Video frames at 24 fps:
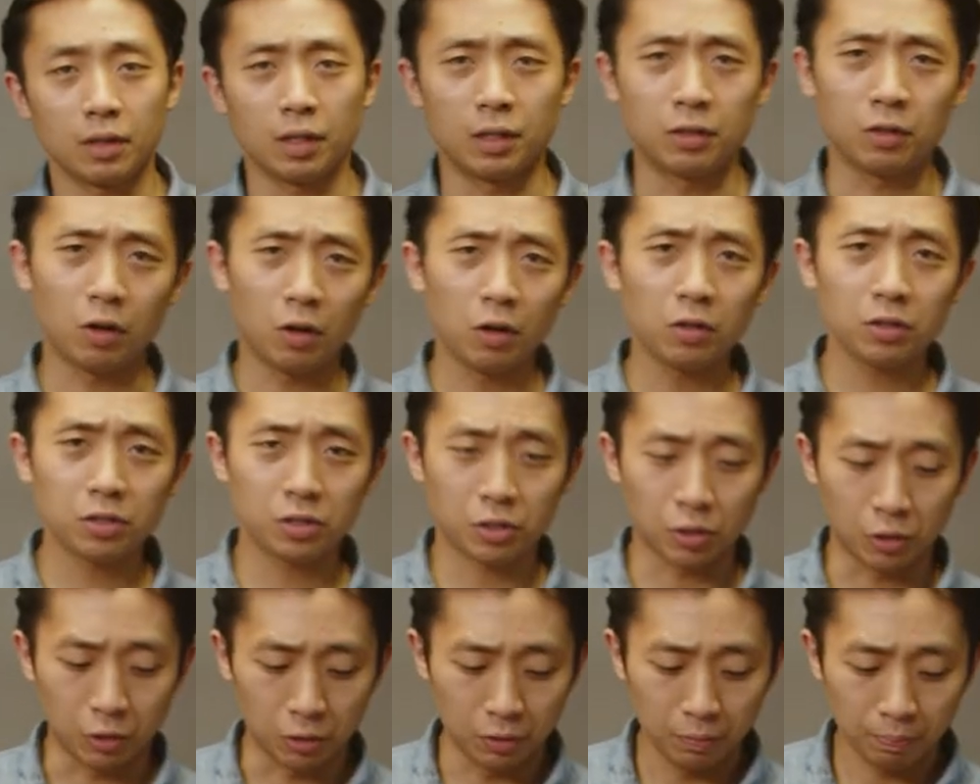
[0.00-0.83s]
And
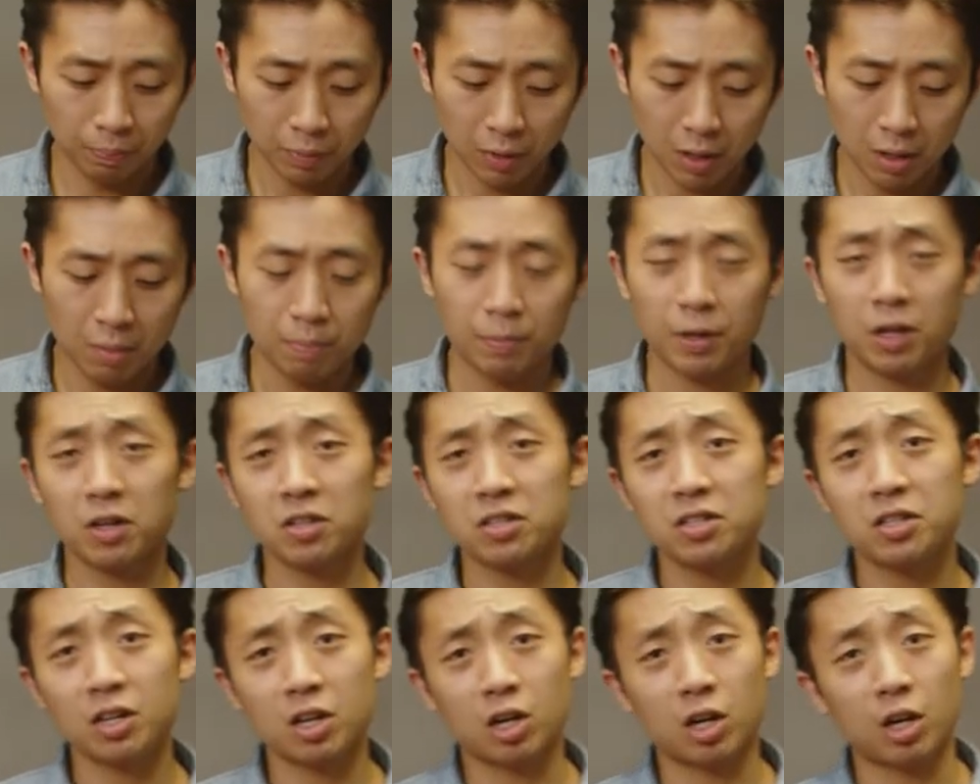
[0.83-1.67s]
also,
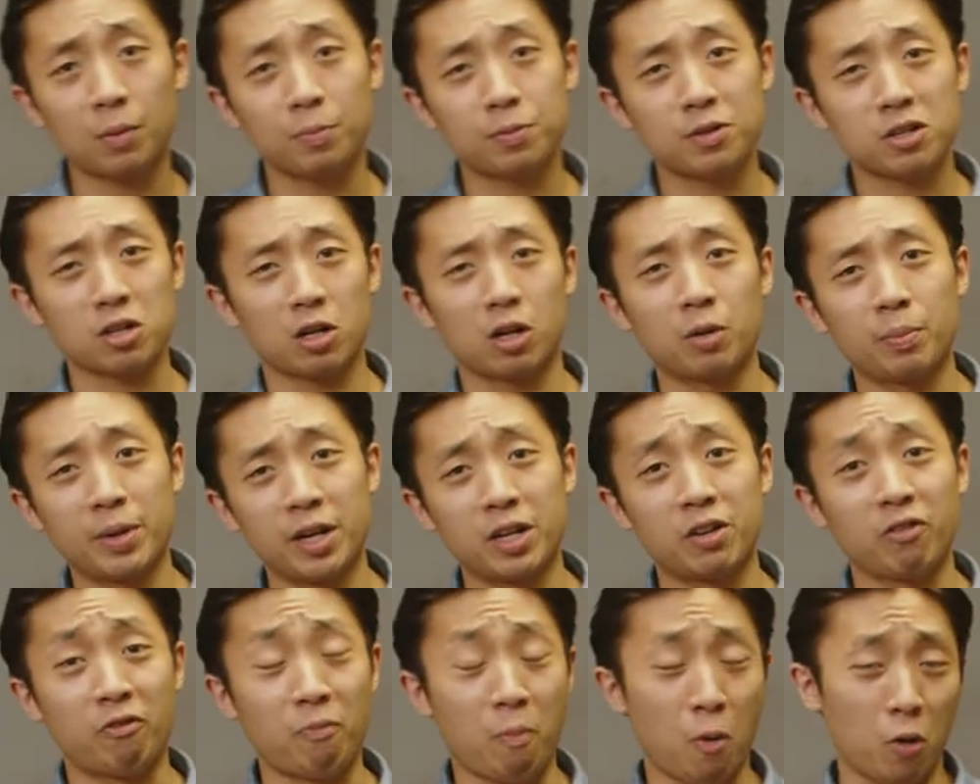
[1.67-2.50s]
because the cups are
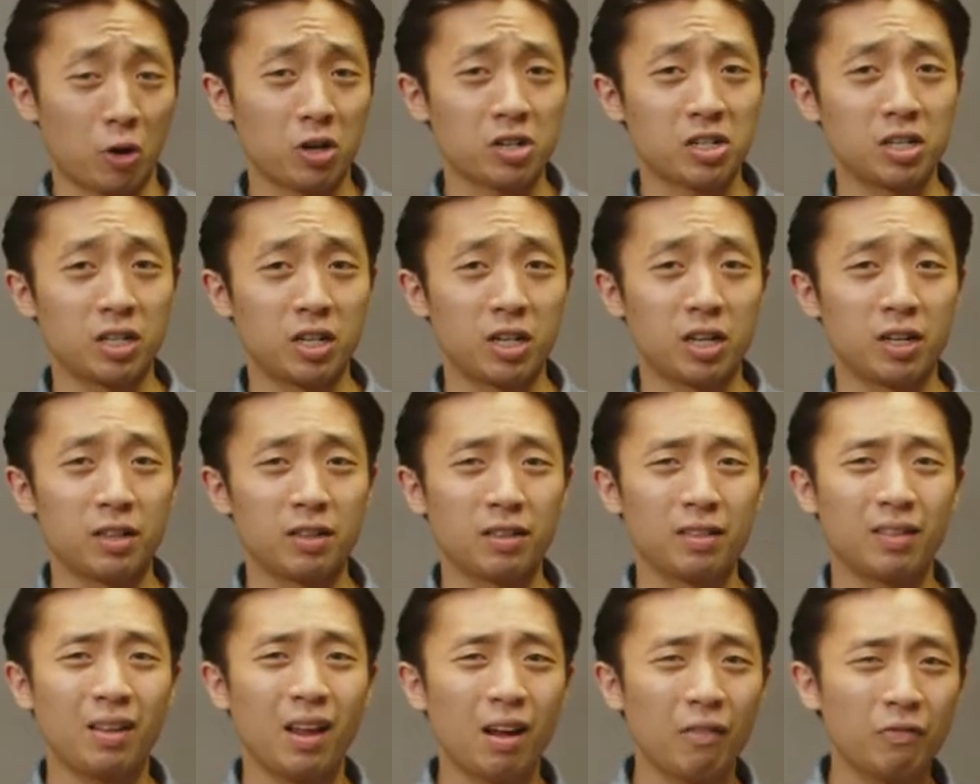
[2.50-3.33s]
made of
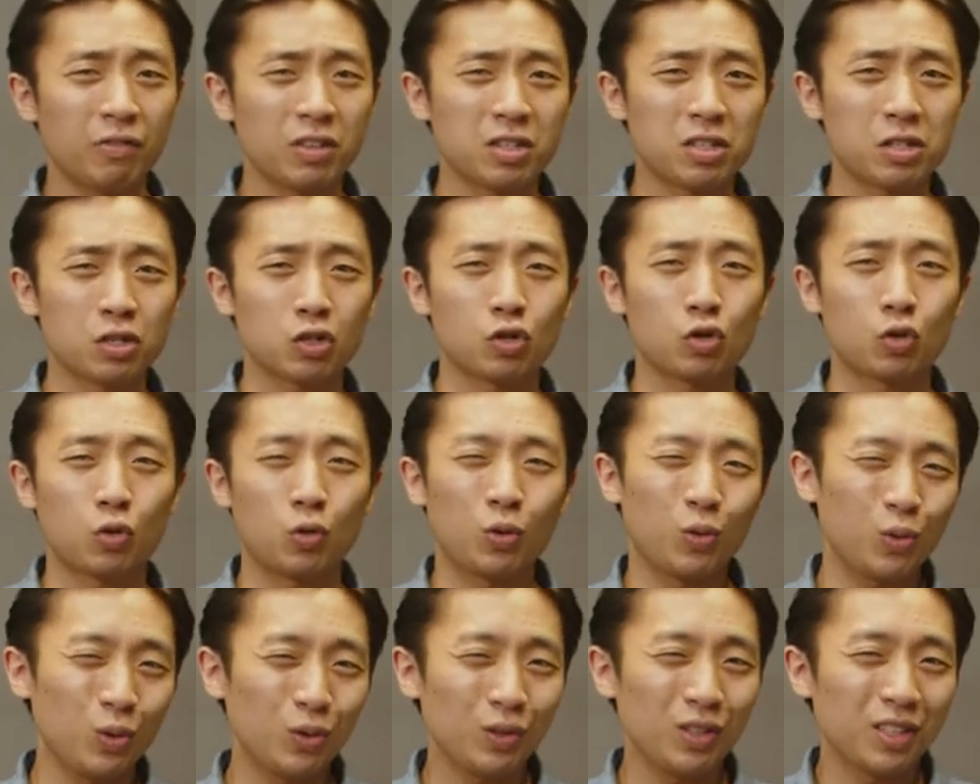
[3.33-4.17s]
porcelain, they have this
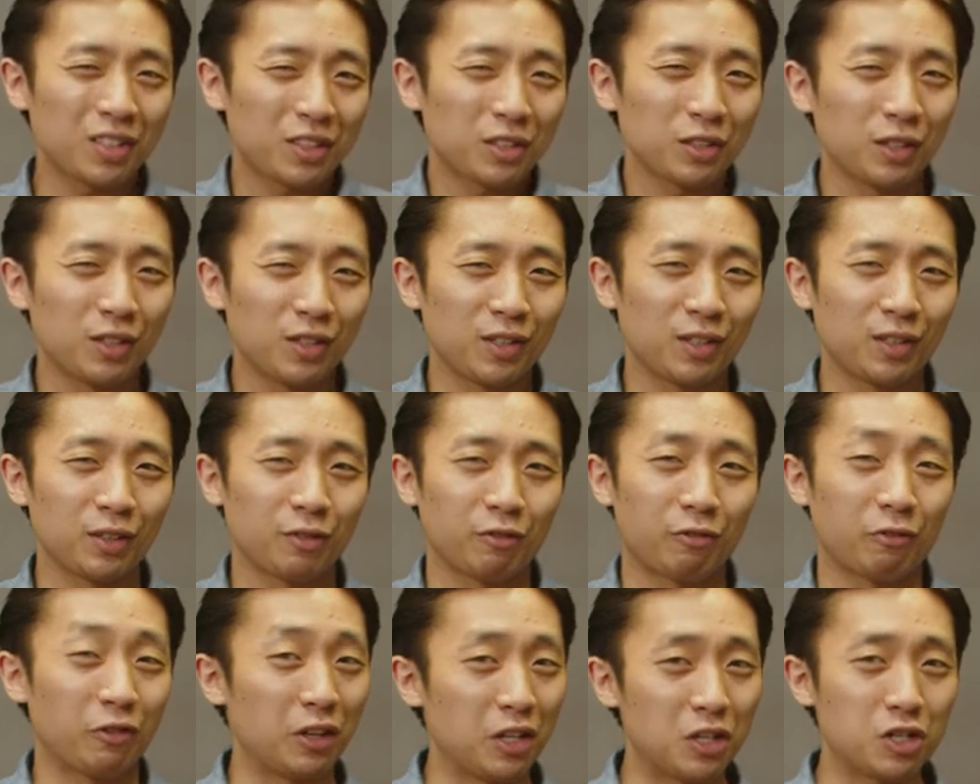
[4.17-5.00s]
cool
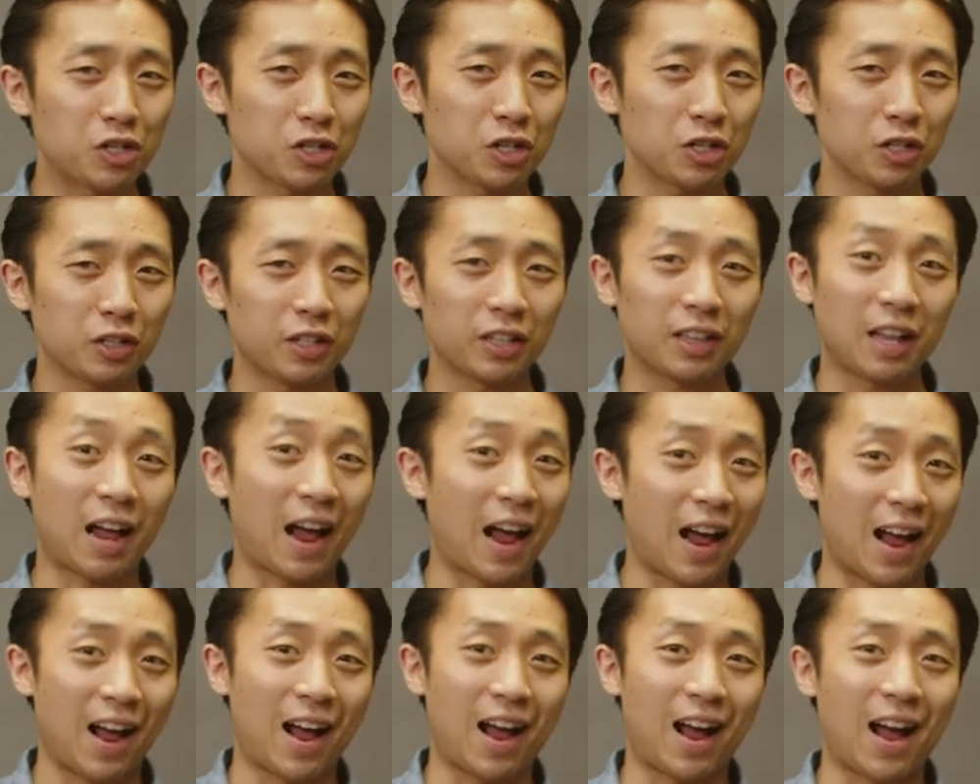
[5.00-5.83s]
little feature that
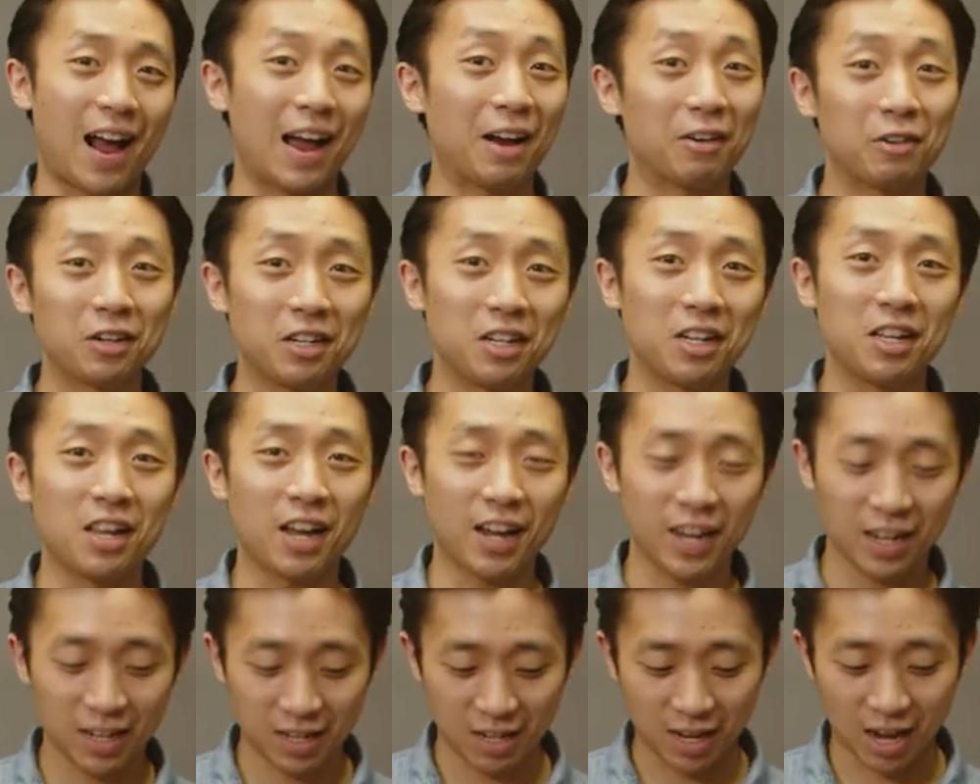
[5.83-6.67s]
I really
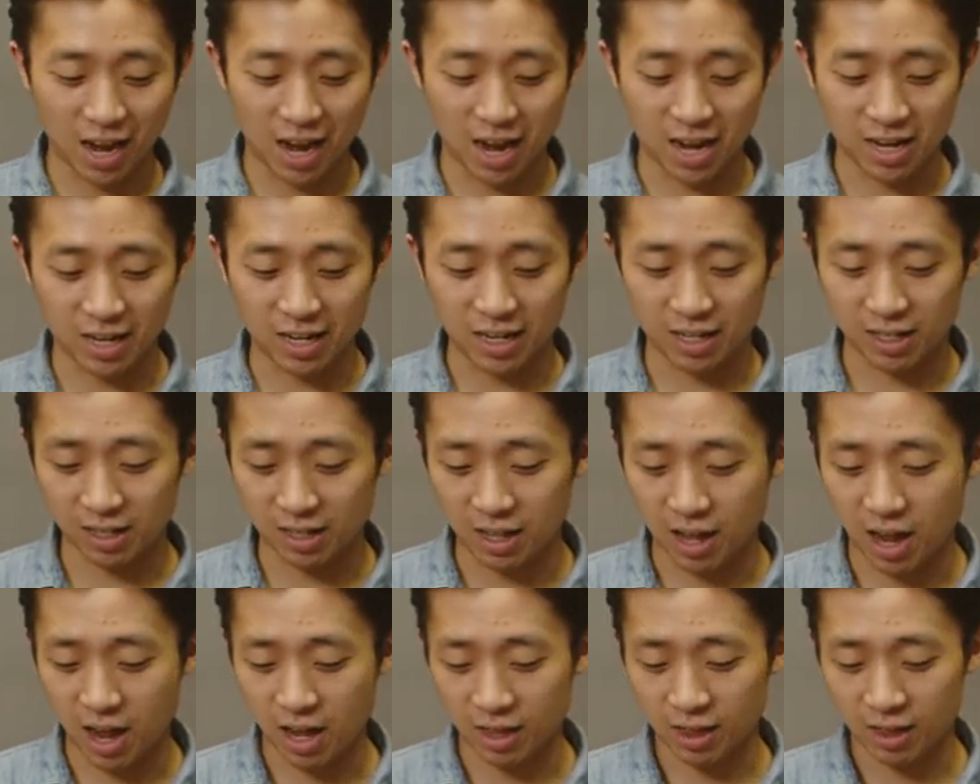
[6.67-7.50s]
like, and it's
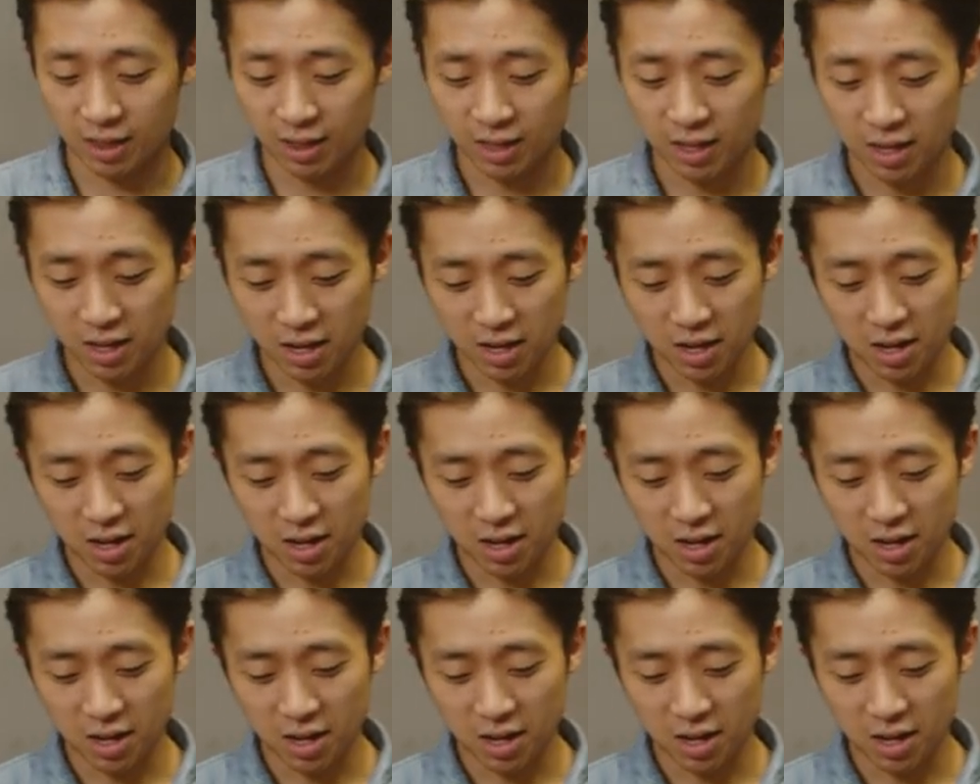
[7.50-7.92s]
that